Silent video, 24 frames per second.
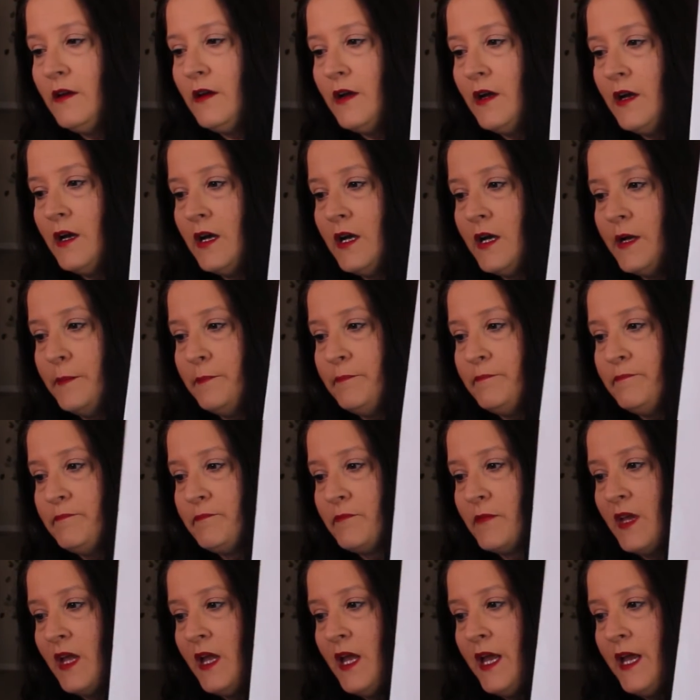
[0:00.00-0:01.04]

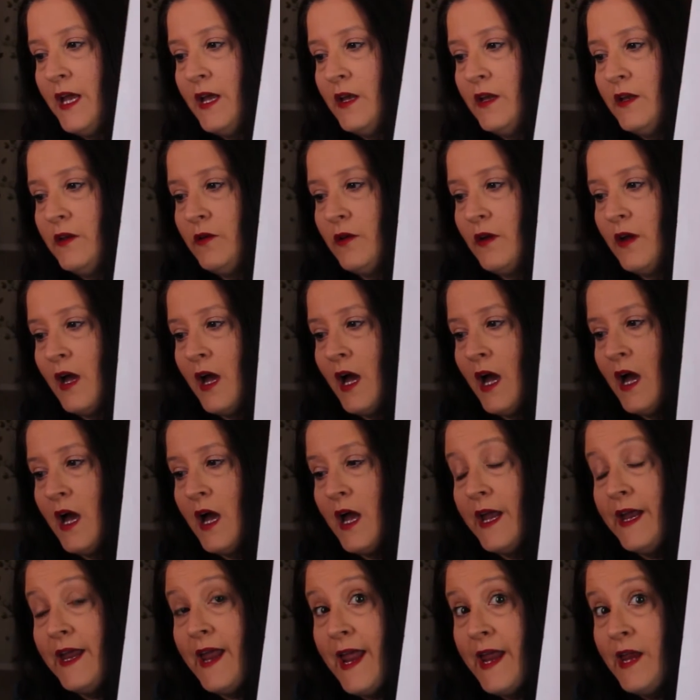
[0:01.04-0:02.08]
And
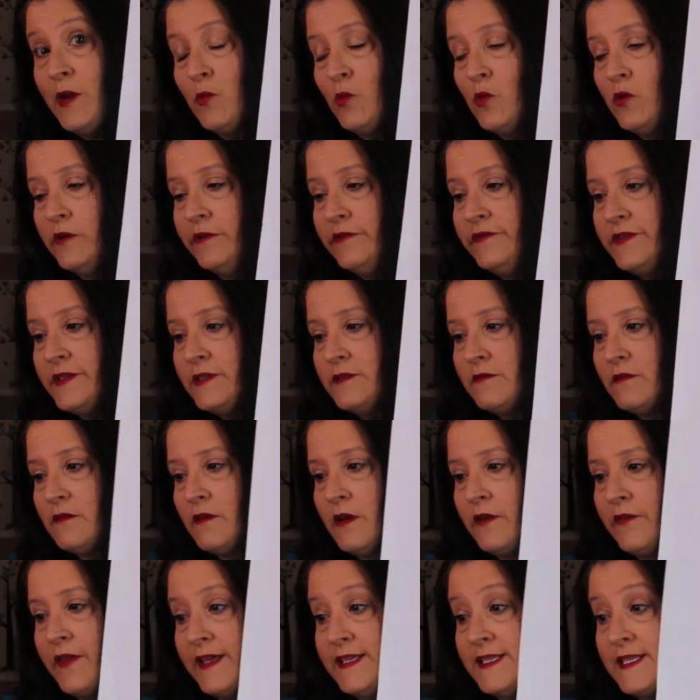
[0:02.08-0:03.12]
I hate wolves.
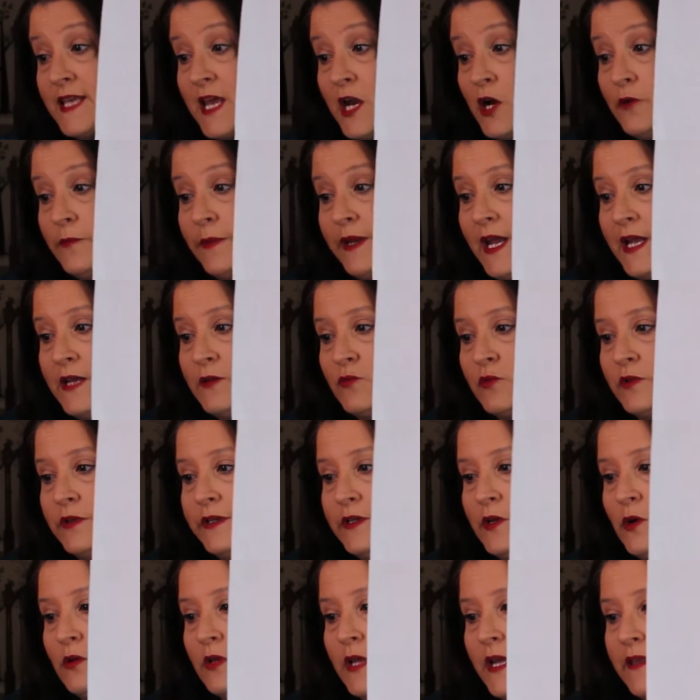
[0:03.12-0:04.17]
They scare me. I really
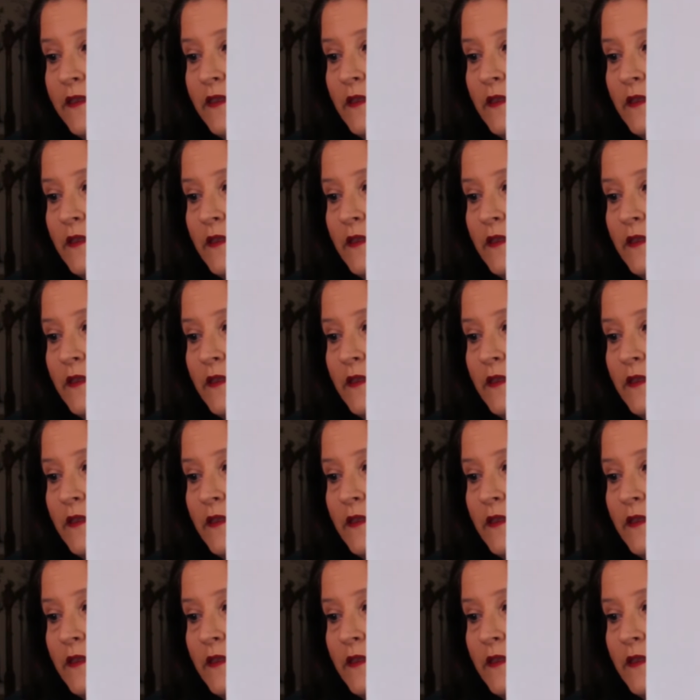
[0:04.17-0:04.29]
don't like